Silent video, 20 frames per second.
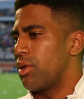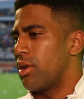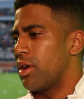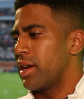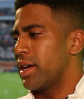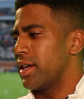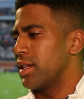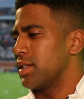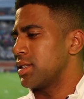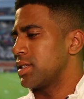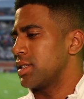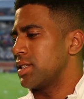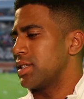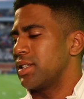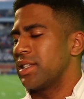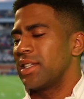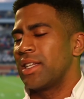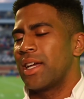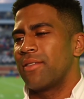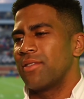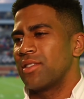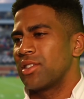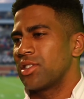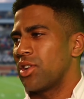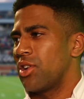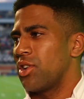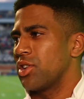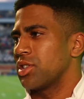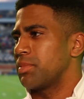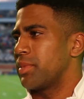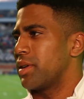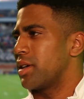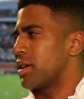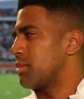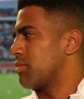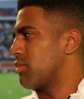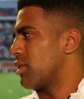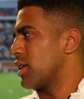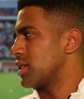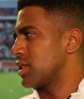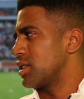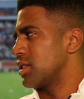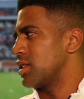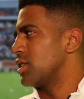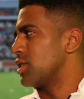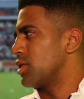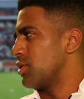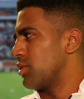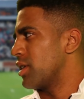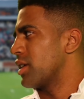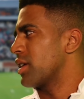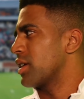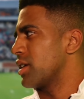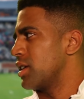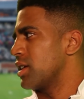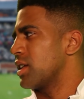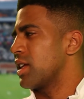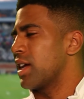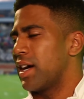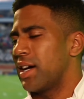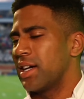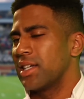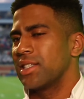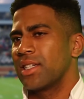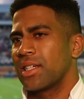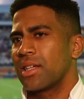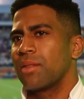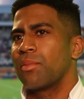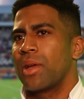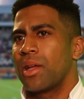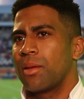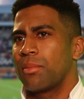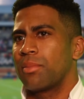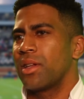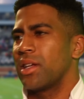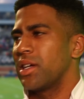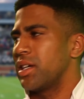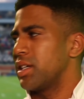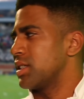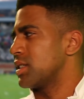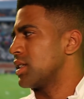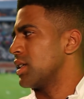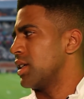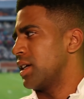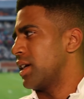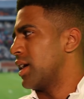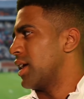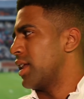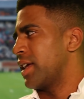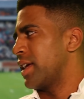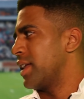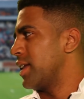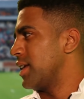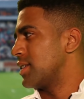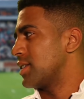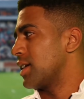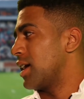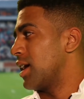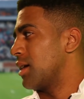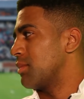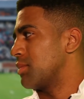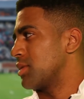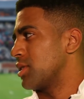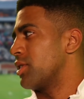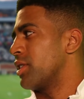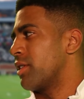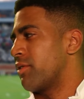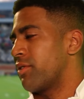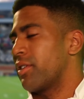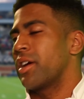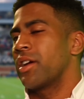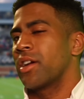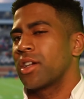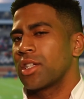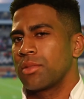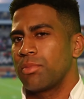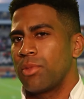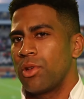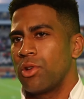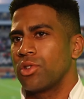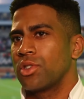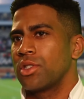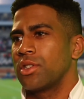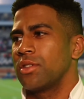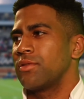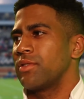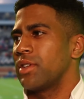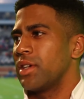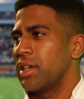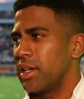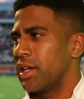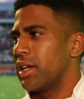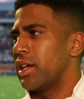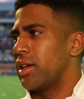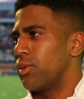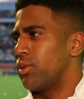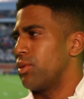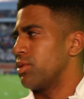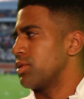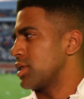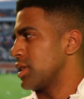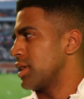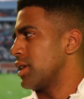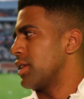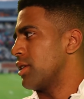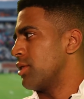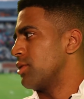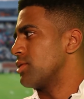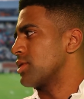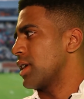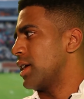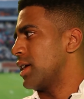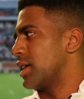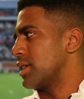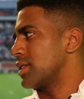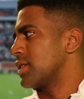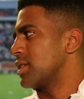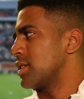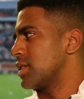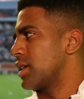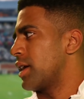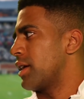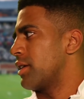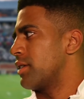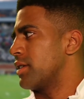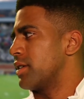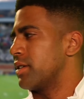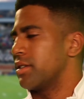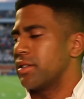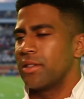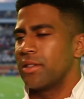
Quan Ellison, Devin Salisbury, Preston and Duke. They're good guys that can make plays at any time, so they're very explosive. And we'll see those guys this Saturday.